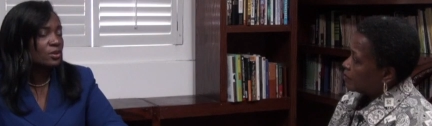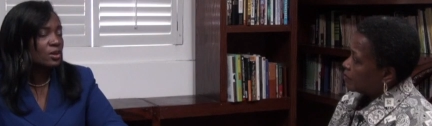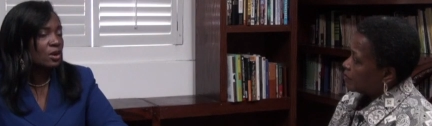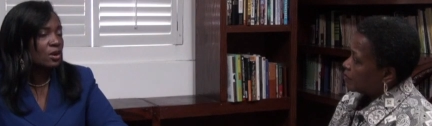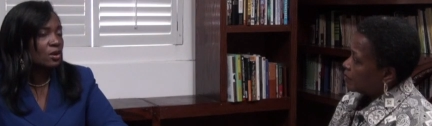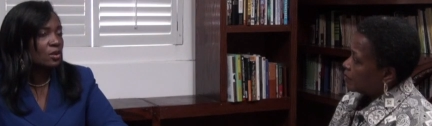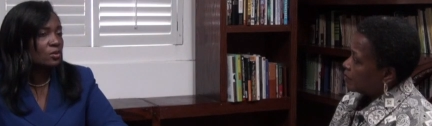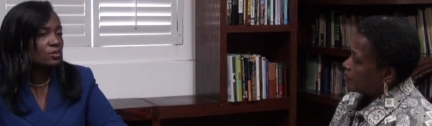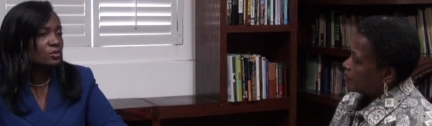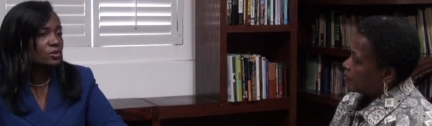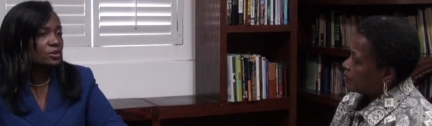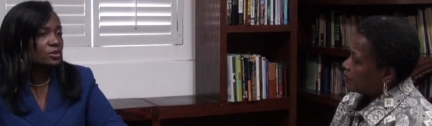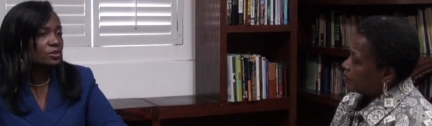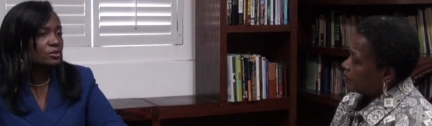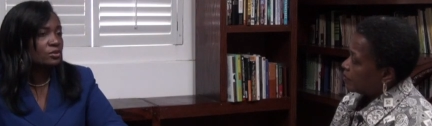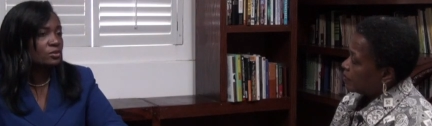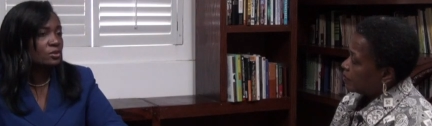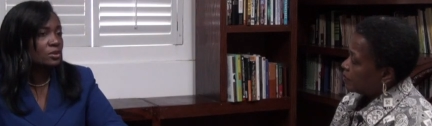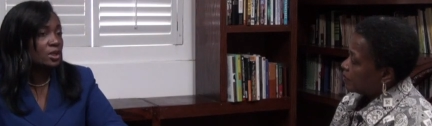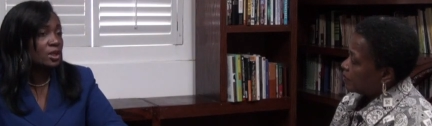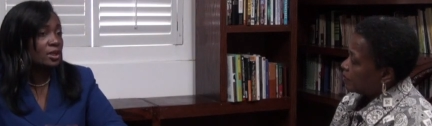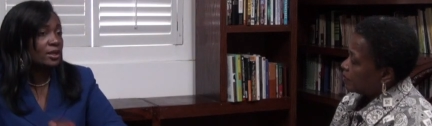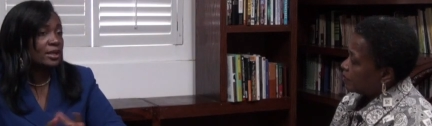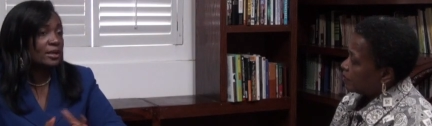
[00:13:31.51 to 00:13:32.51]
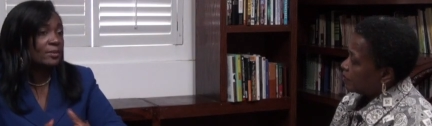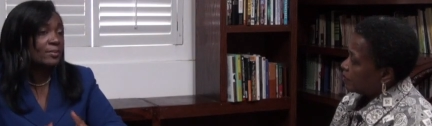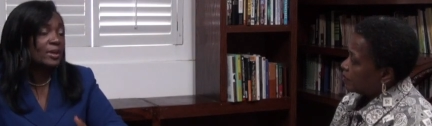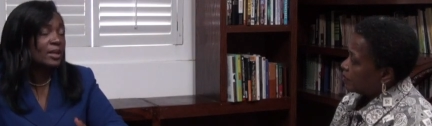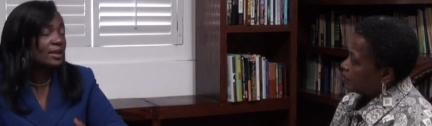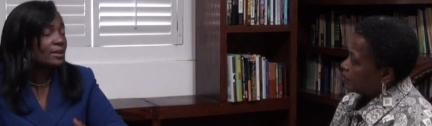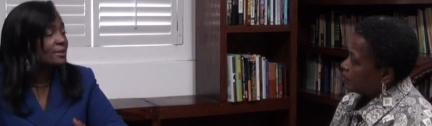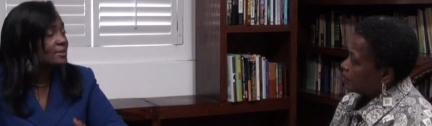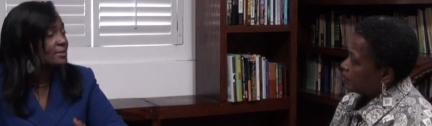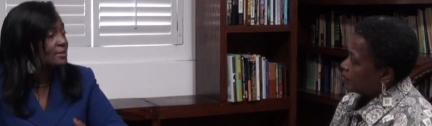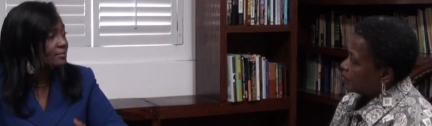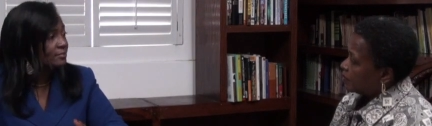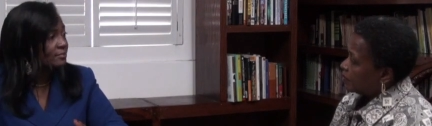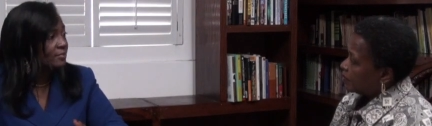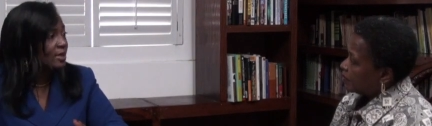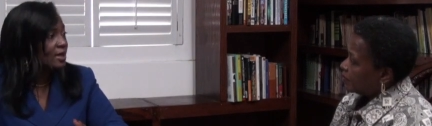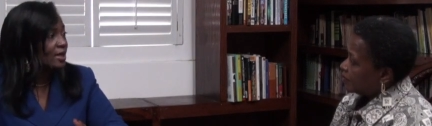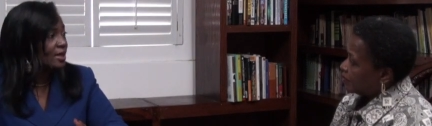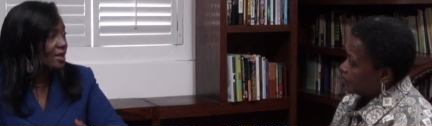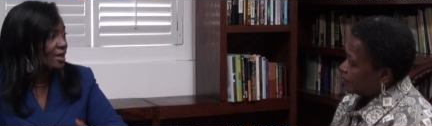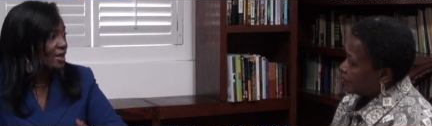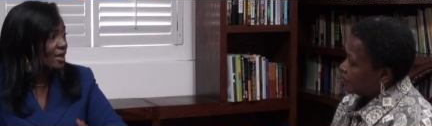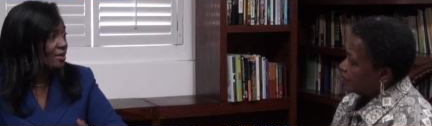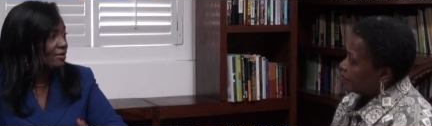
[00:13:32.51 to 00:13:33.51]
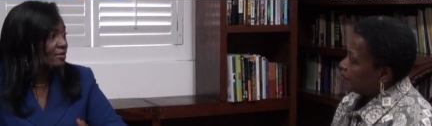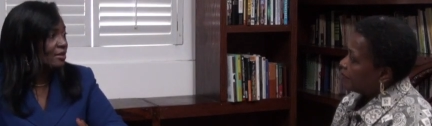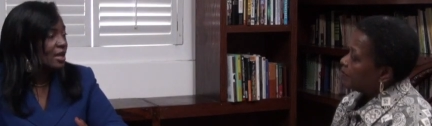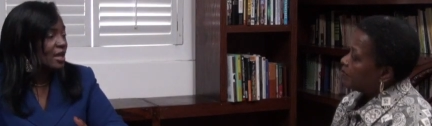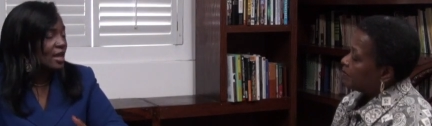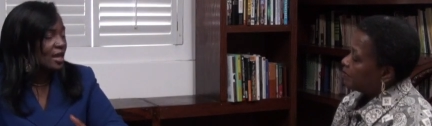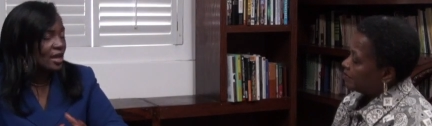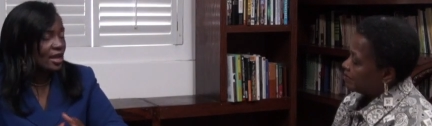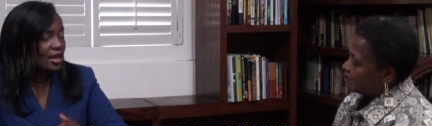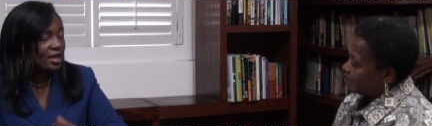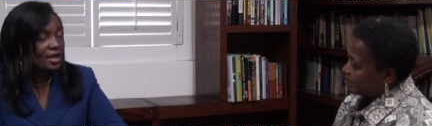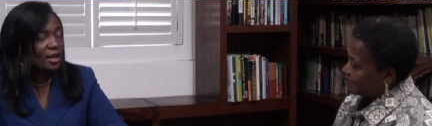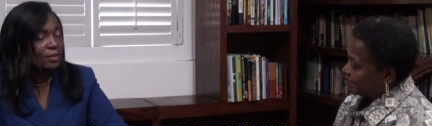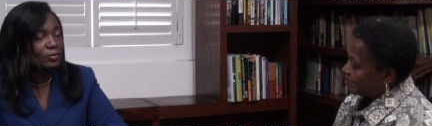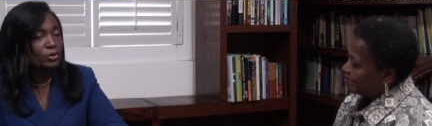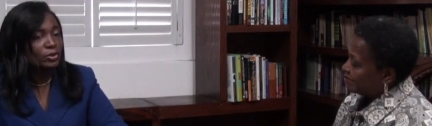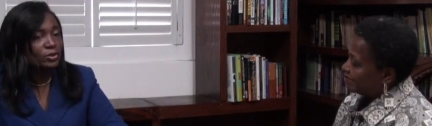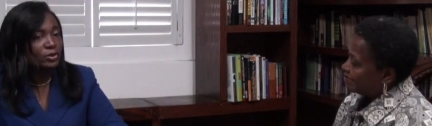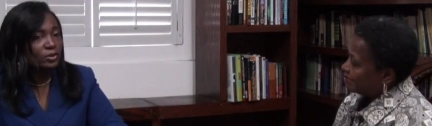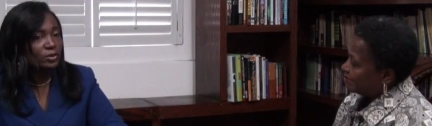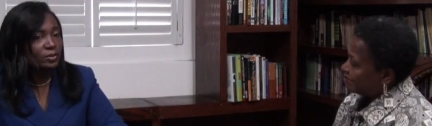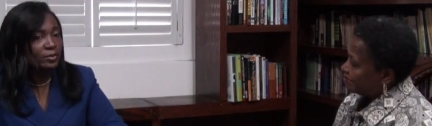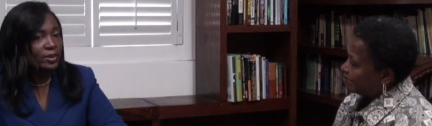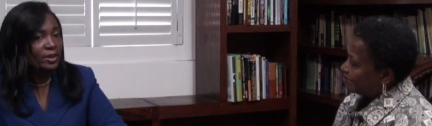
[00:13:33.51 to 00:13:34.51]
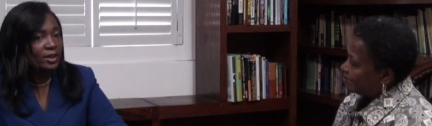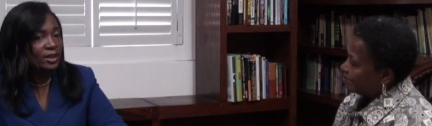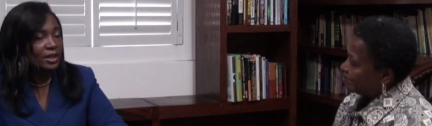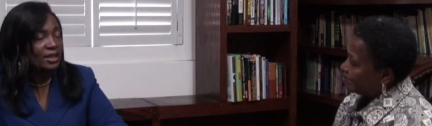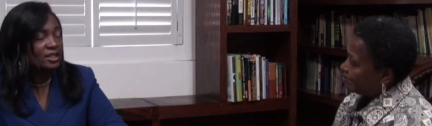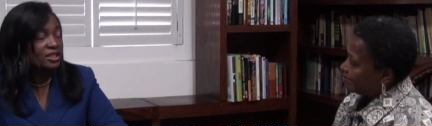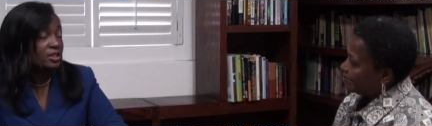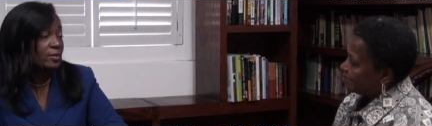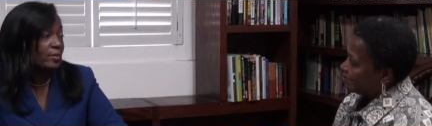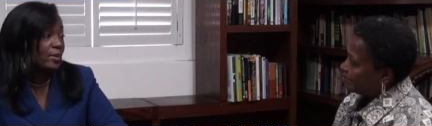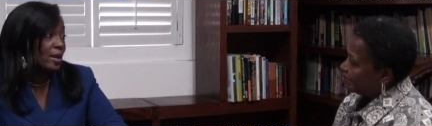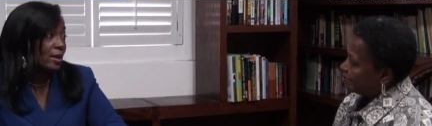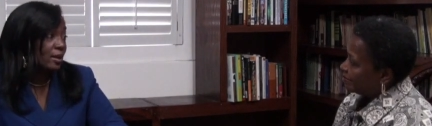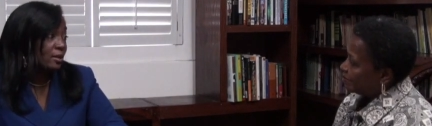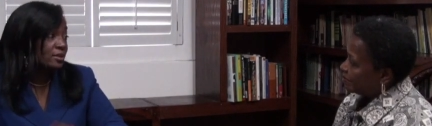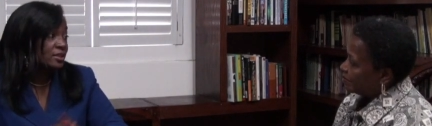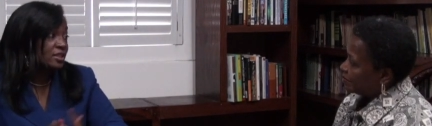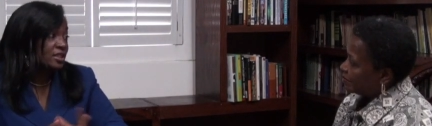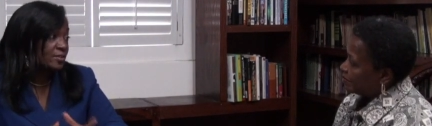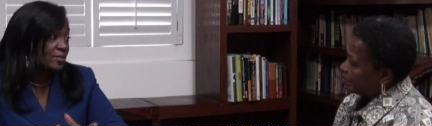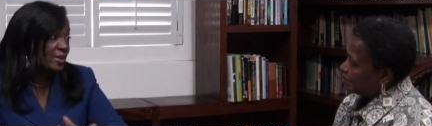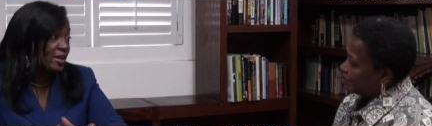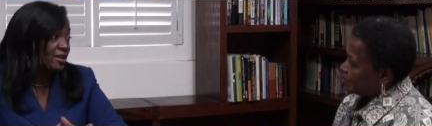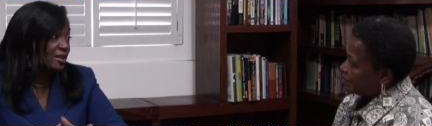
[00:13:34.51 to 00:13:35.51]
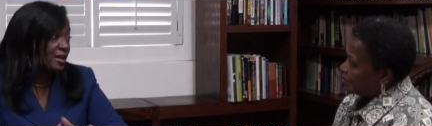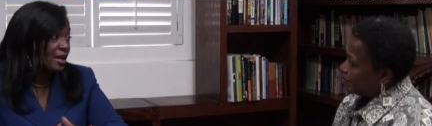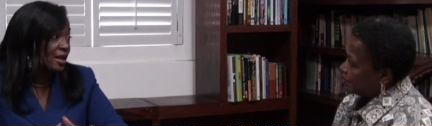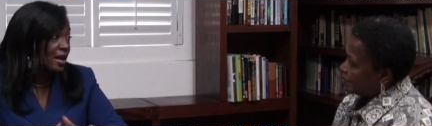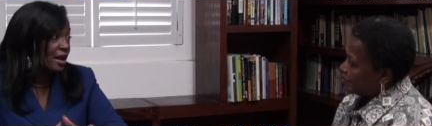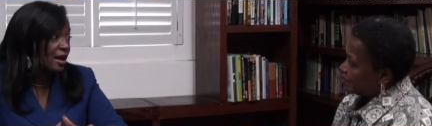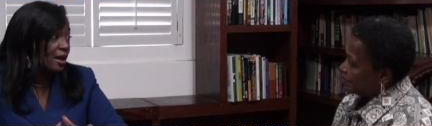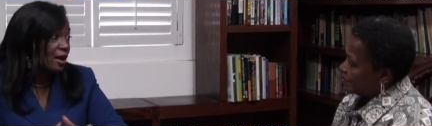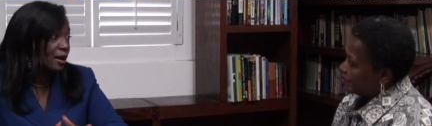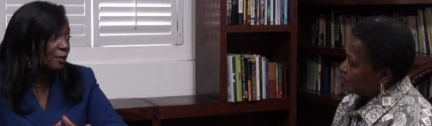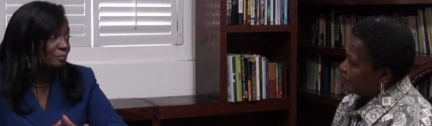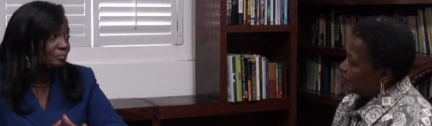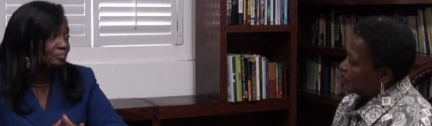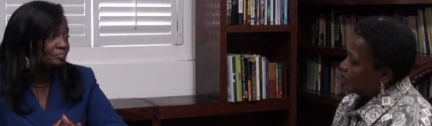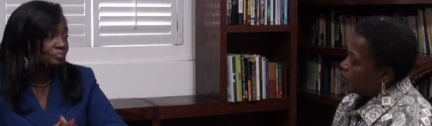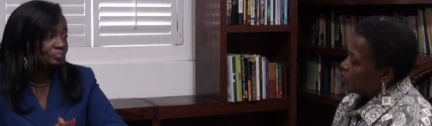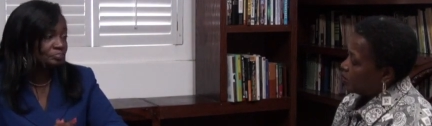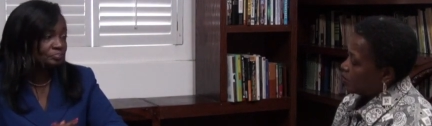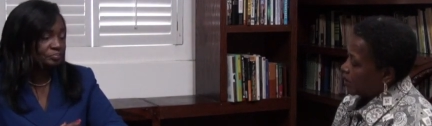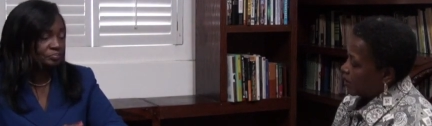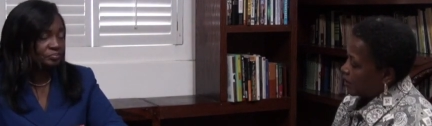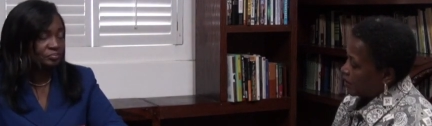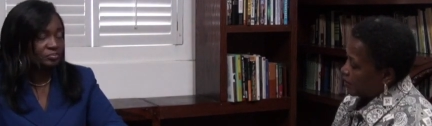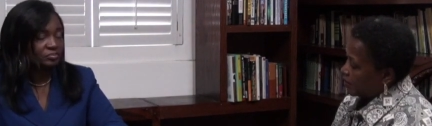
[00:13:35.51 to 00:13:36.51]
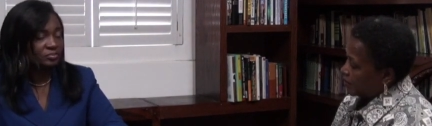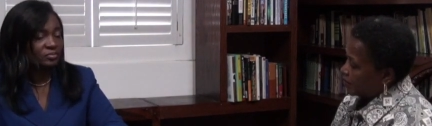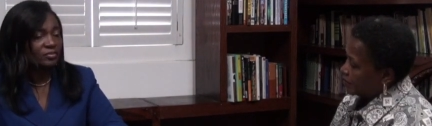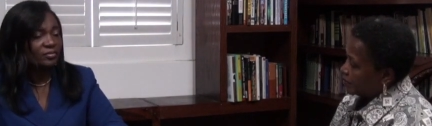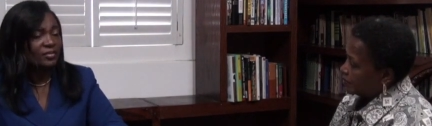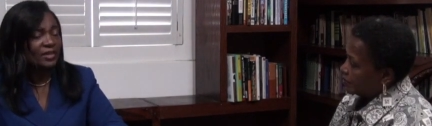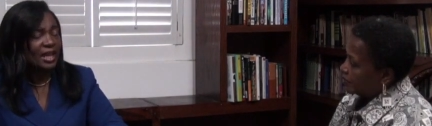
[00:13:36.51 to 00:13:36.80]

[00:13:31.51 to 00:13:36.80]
Speaker 1: go to uh, email us again mm-hmm. at napierlooby at gmail.com. Okay.